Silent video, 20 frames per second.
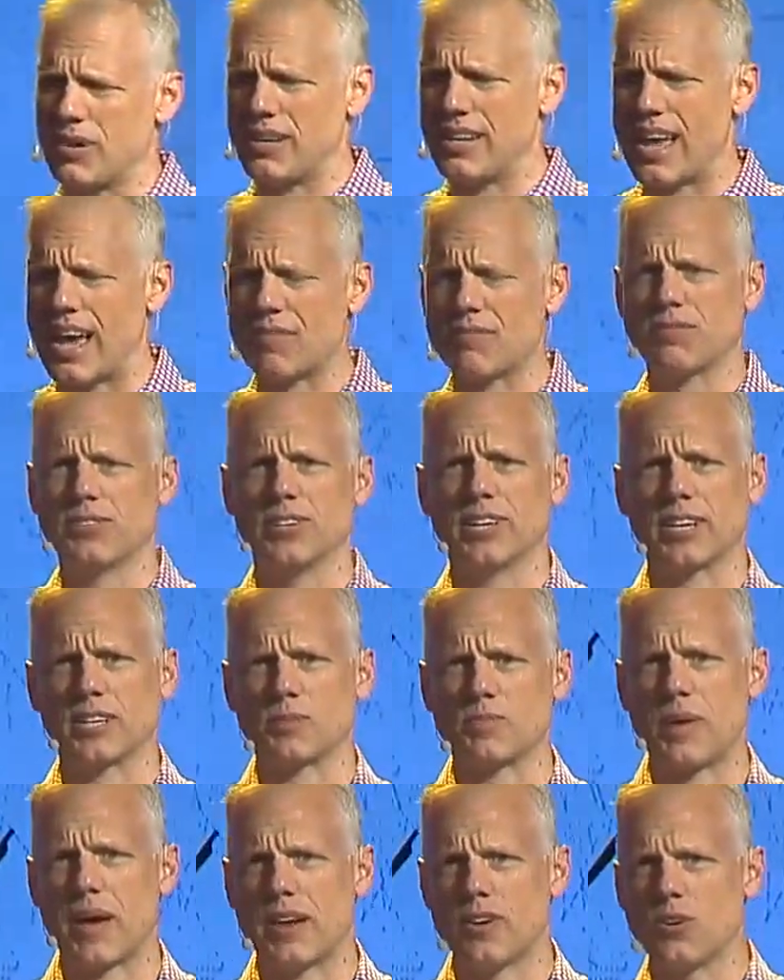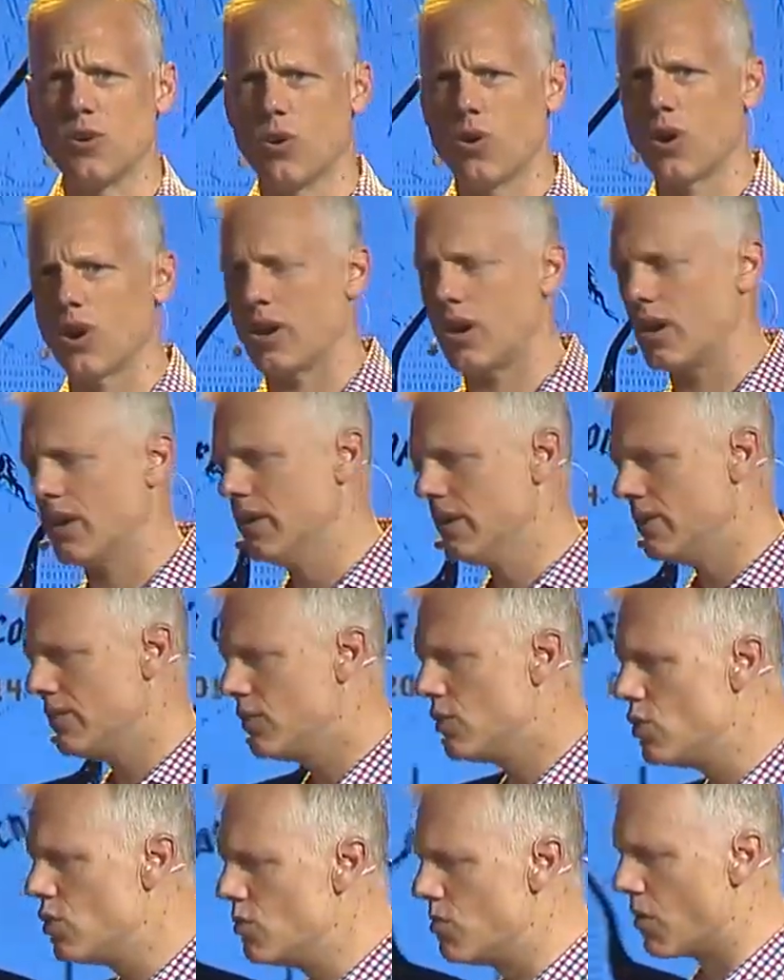Netflix, Pandora,
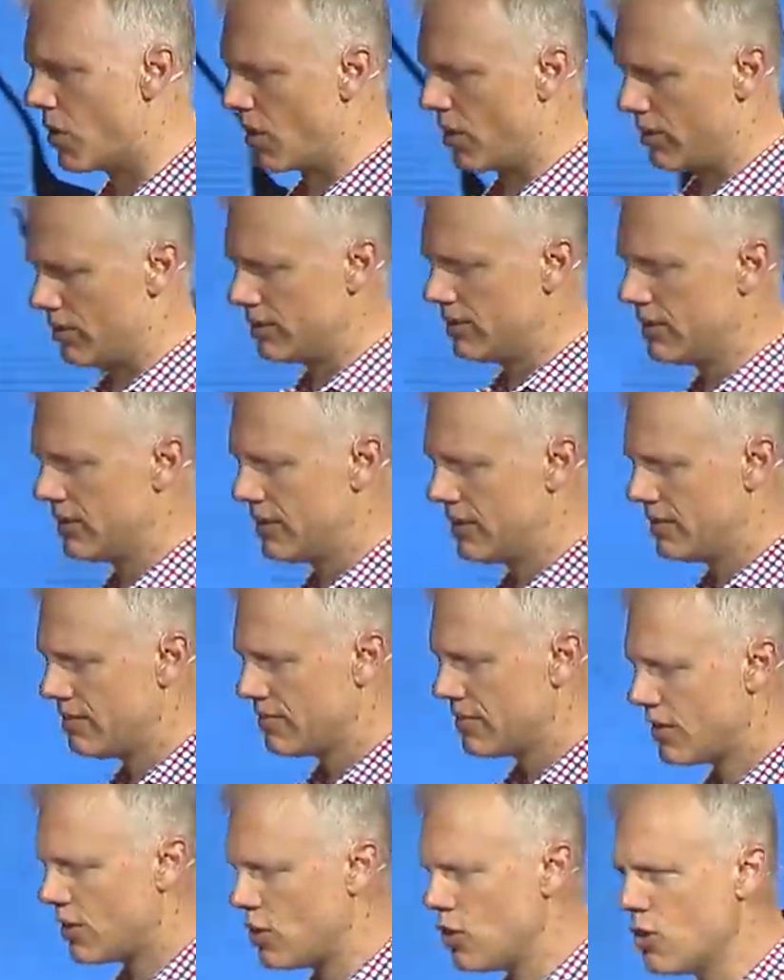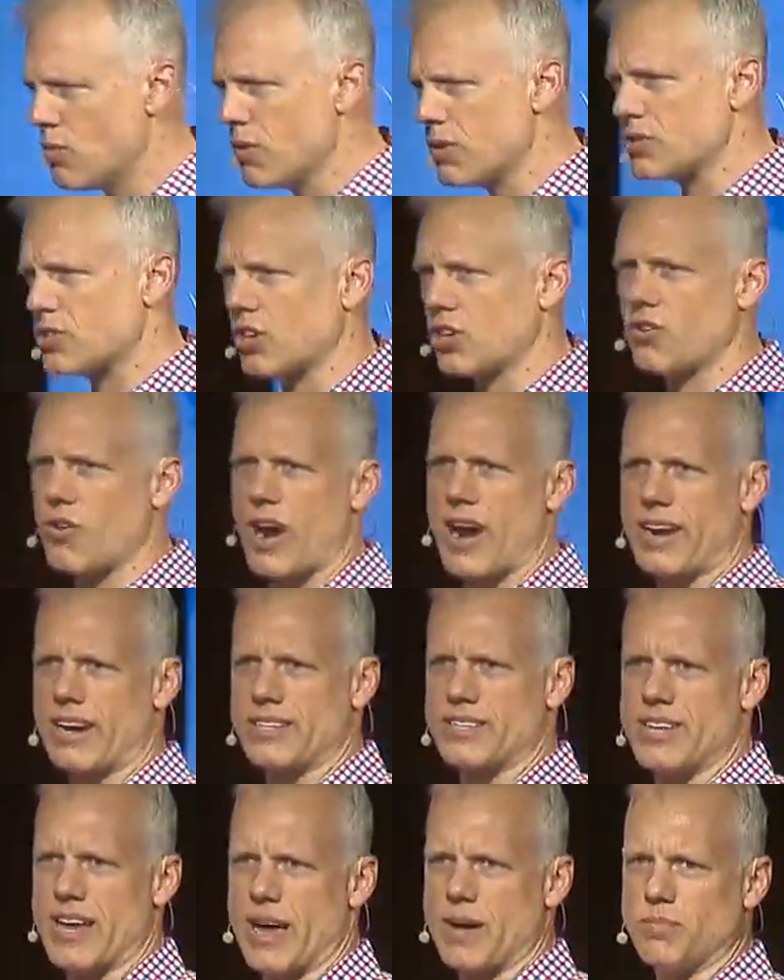Uber. And Uber is a great
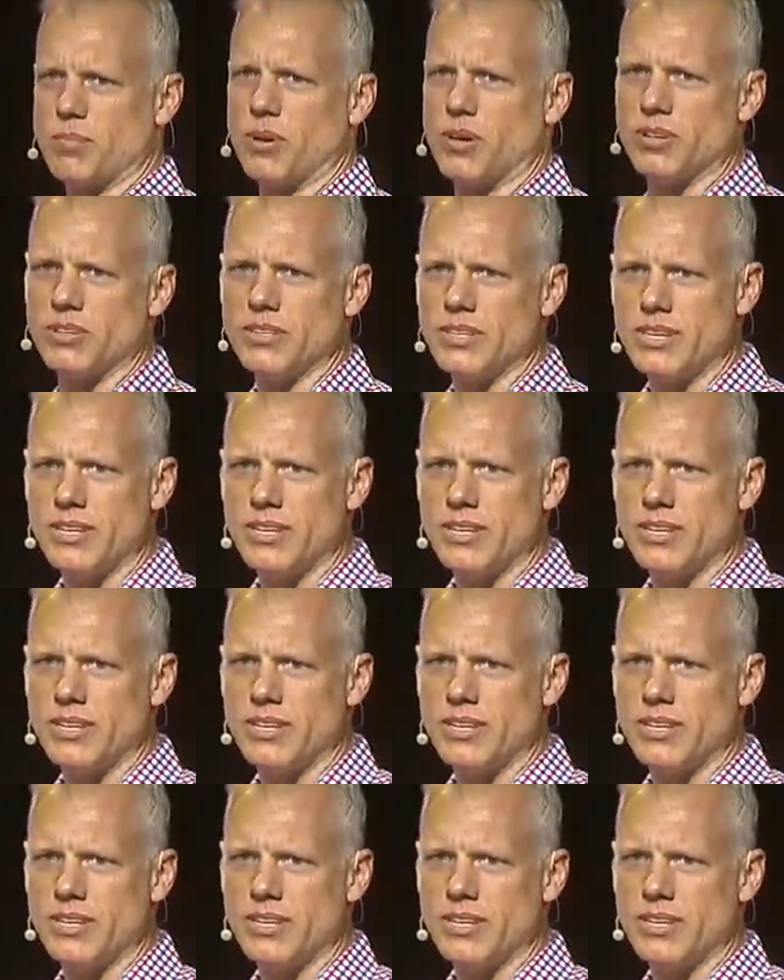example.